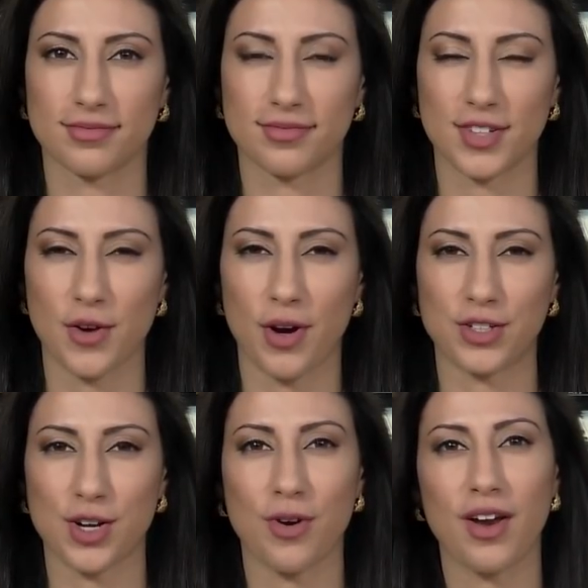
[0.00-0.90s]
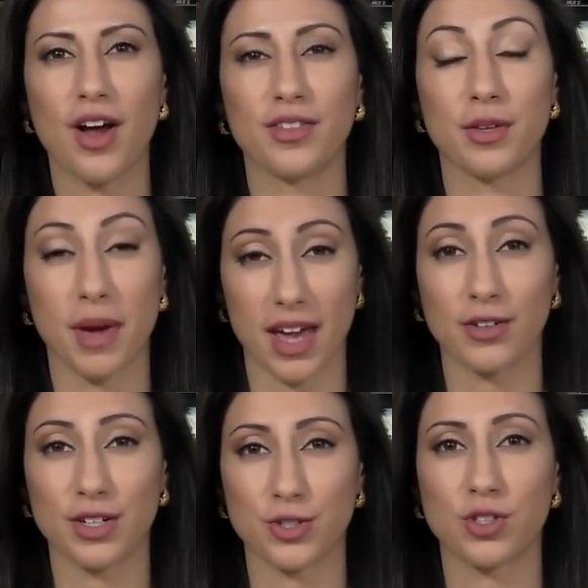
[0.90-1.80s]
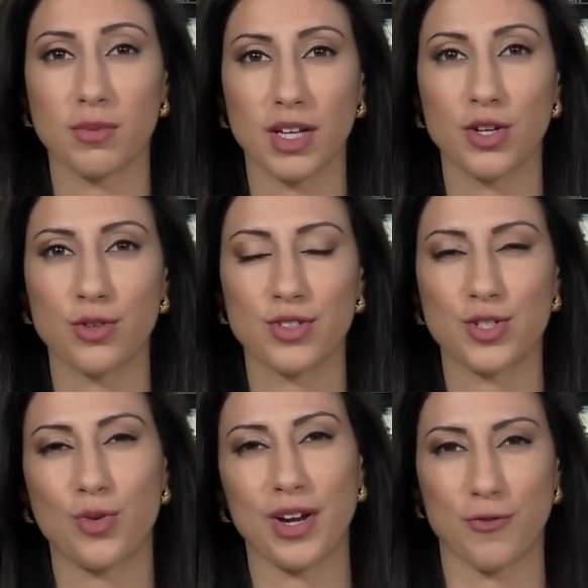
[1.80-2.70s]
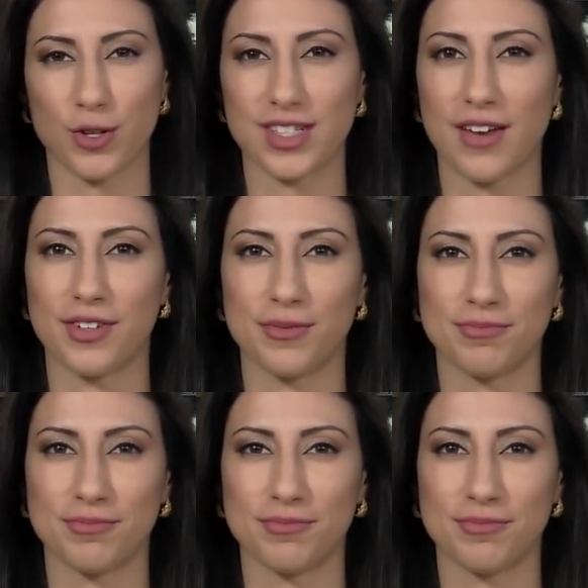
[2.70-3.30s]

You're watching Chron On, the Bay Area streaming news twenty-four seven.